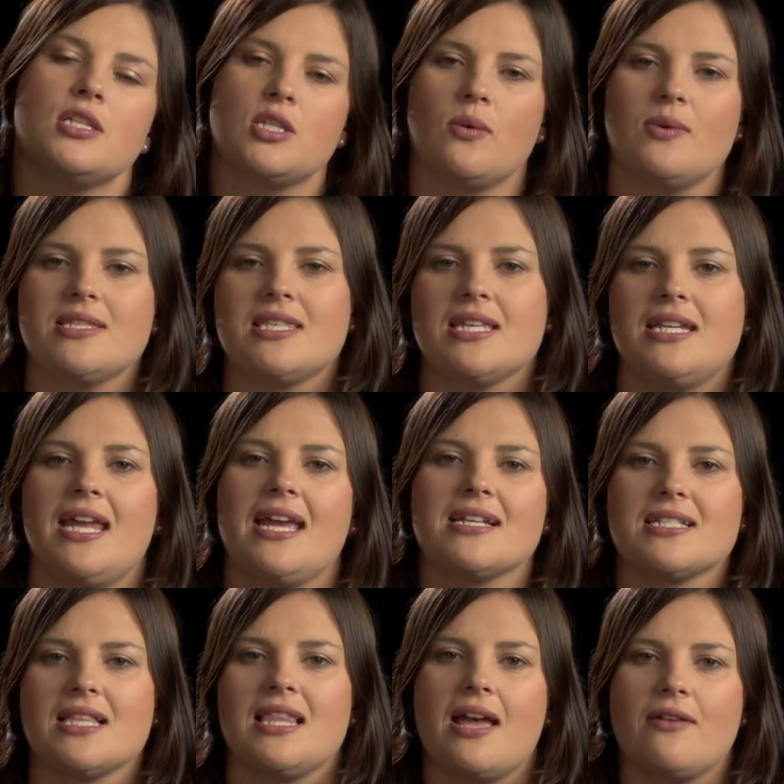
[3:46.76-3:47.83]
So it's the
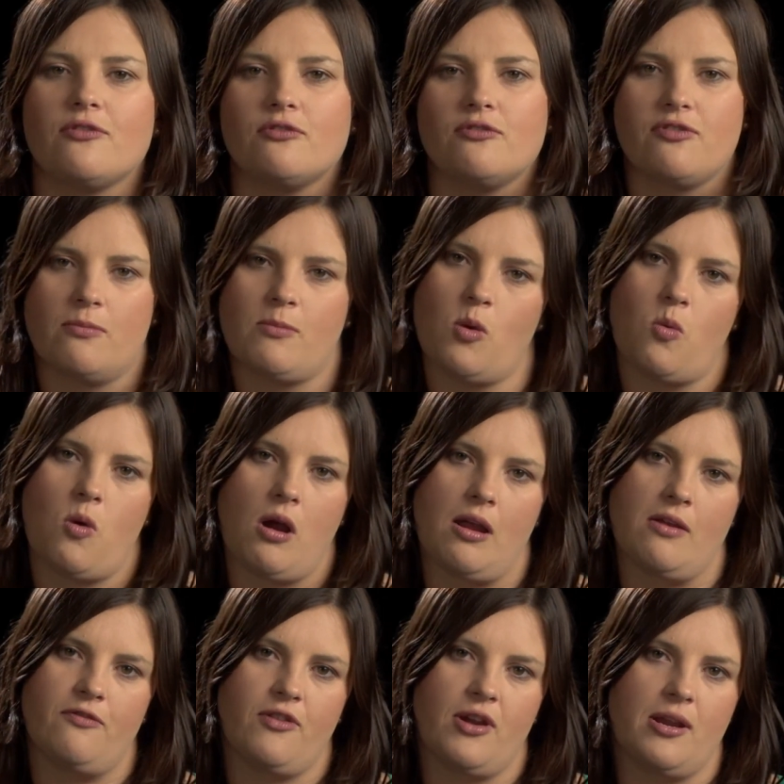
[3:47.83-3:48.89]
next level from a
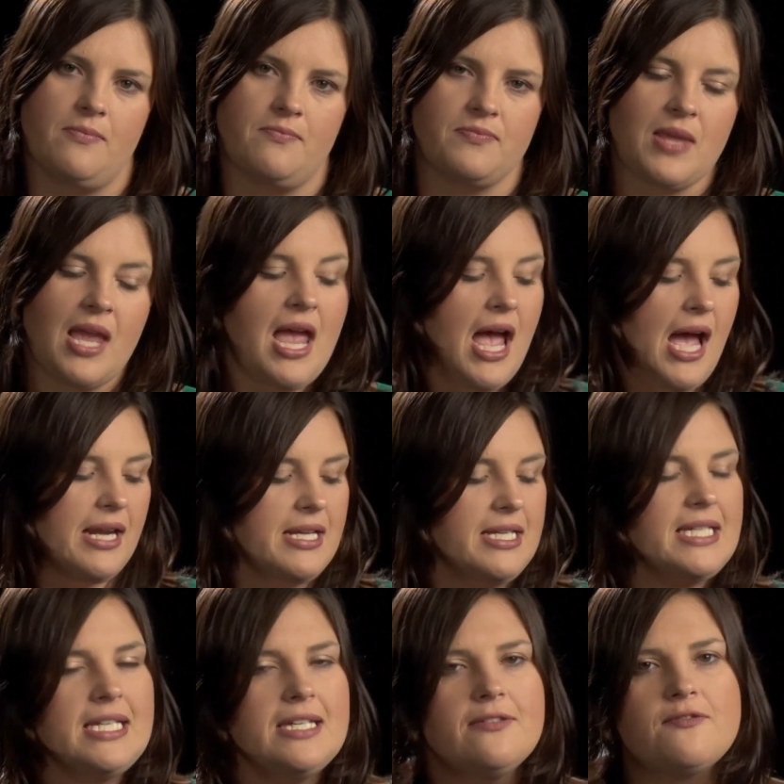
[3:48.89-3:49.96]
wireframe, and
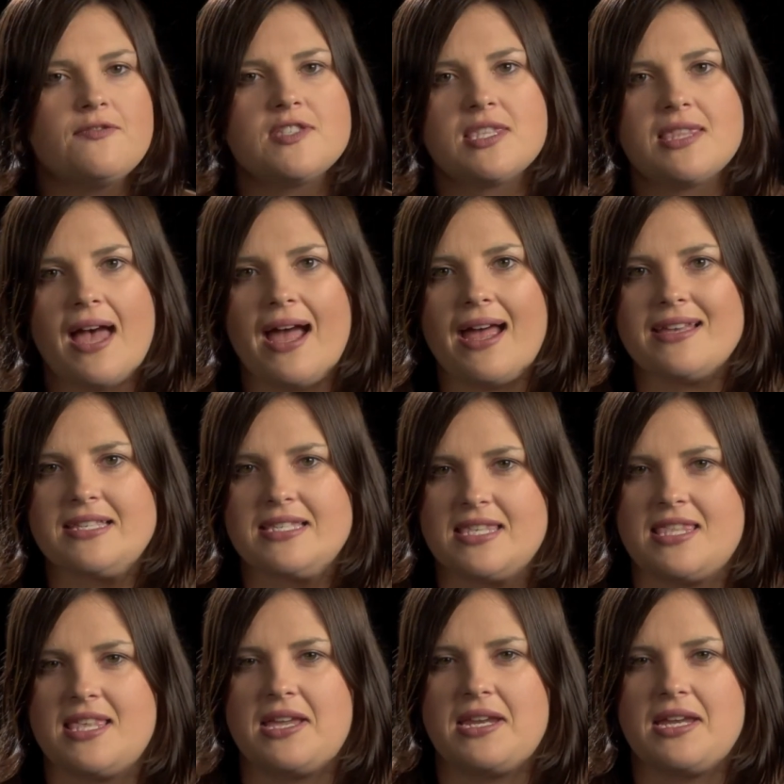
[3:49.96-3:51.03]
it gives that
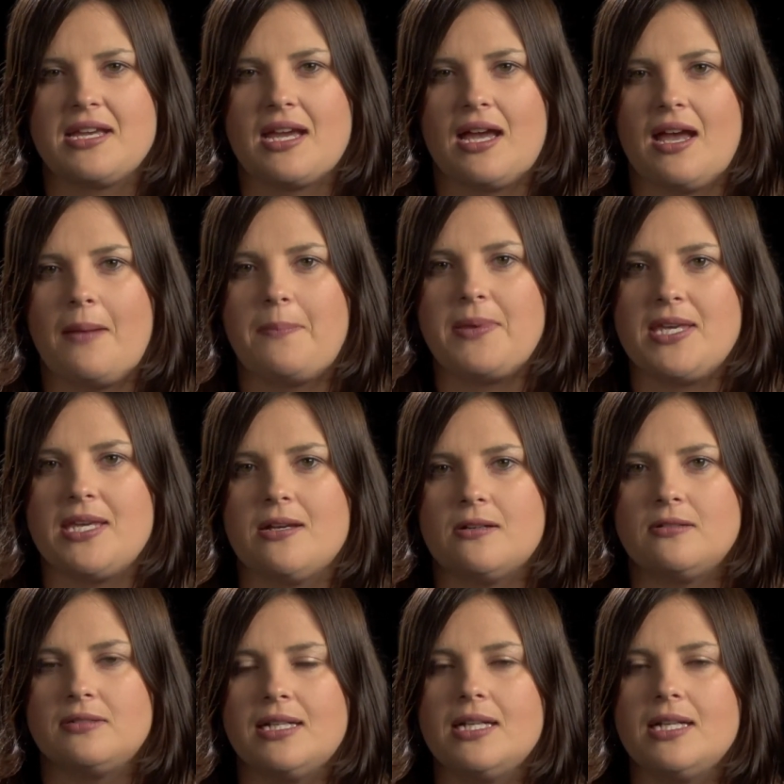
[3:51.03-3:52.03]
aesthetic appeal.